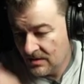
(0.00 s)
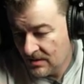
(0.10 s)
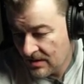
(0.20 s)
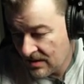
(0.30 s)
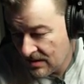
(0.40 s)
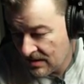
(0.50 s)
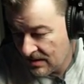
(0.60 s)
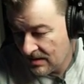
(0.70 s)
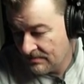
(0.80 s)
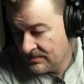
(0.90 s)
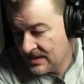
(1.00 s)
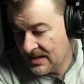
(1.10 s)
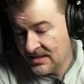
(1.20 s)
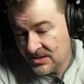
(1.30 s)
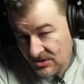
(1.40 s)
Um, the
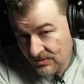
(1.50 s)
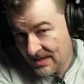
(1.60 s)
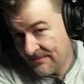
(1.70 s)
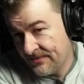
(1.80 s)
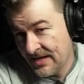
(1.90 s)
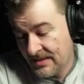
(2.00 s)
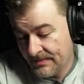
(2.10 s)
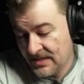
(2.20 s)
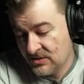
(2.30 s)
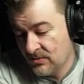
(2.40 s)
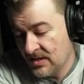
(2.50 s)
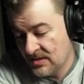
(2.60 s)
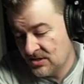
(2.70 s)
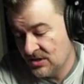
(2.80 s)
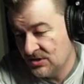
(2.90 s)
easiest way to find the best ones
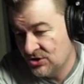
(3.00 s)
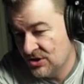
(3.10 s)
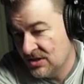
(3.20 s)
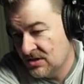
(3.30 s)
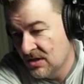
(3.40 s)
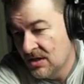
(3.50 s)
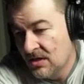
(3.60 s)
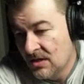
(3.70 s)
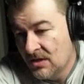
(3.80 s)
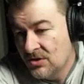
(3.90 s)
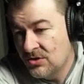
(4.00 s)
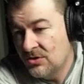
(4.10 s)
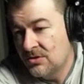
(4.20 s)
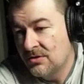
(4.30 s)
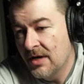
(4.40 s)
is just
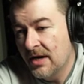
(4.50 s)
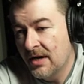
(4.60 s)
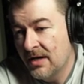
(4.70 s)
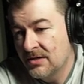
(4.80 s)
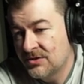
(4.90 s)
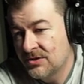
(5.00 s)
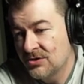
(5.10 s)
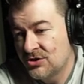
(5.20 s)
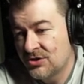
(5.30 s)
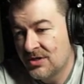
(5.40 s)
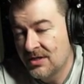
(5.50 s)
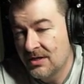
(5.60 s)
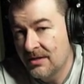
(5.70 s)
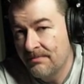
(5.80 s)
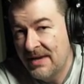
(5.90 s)
uh, search
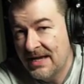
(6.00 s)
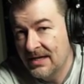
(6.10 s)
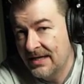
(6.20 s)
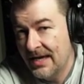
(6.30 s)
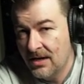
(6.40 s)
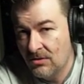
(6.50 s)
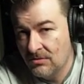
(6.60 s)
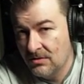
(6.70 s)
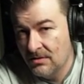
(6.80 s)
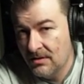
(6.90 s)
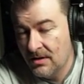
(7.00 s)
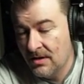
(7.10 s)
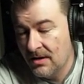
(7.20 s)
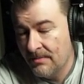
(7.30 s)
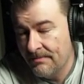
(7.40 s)
the make an account
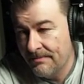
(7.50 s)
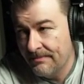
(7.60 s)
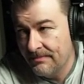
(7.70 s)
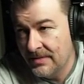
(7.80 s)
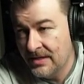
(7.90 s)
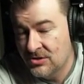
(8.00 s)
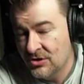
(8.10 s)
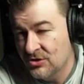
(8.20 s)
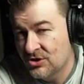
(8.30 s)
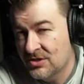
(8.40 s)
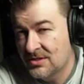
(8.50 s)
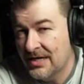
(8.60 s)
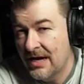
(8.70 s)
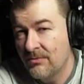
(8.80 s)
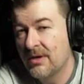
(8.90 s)
um, and search
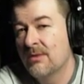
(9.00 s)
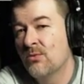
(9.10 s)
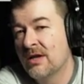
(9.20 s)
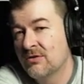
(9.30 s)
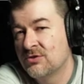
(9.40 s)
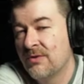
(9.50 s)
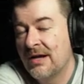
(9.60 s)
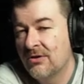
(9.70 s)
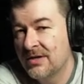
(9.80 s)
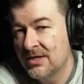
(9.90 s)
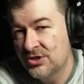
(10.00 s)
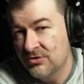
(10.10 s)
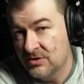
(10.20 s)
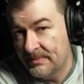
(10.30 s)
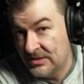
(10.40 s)
Skyrim, whether it's regular edition or
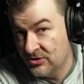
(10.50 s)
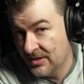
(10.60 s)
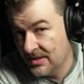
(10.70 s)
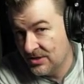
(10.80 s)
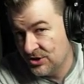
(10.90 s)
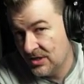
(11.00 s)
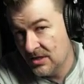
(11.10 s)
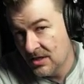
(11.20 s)
special edition,